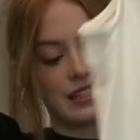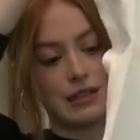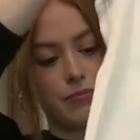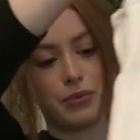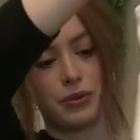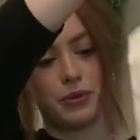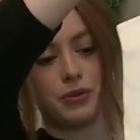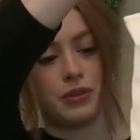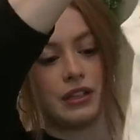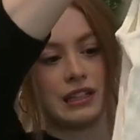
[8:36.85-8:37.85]

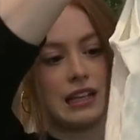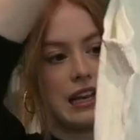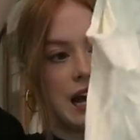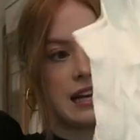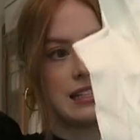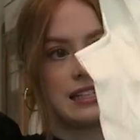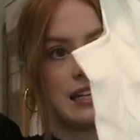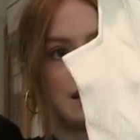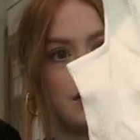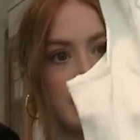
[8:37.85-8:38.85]
simple and
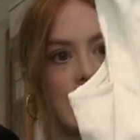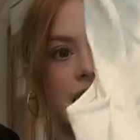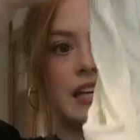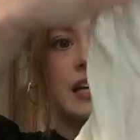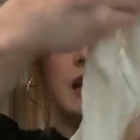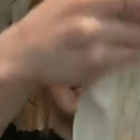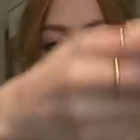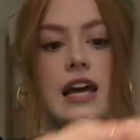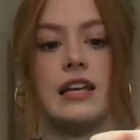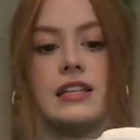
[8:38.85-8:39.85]
classic looking.
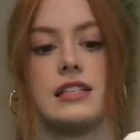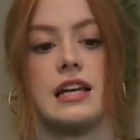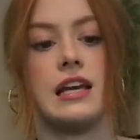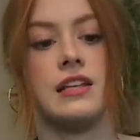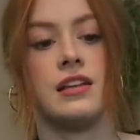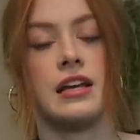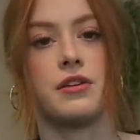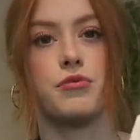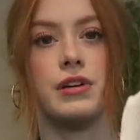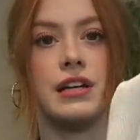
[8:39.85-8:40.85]
And it's in
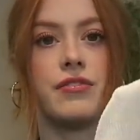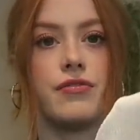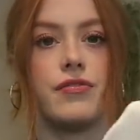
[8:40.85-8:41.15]
like a really